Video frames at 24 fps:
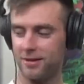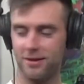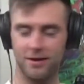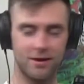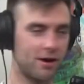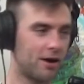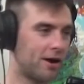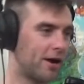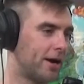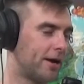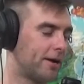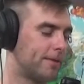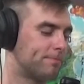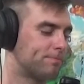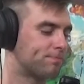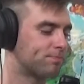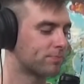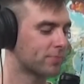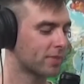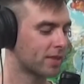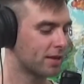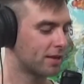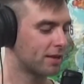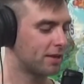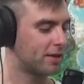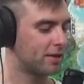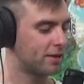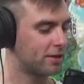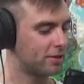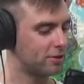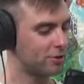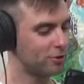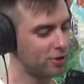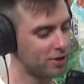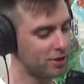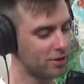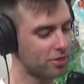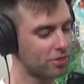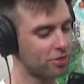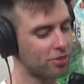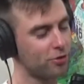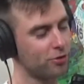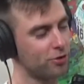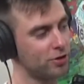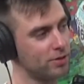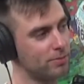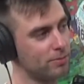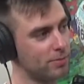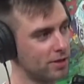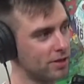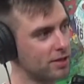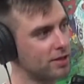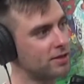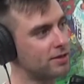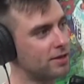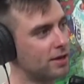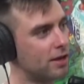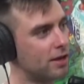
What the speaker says: All right. You get $30 million,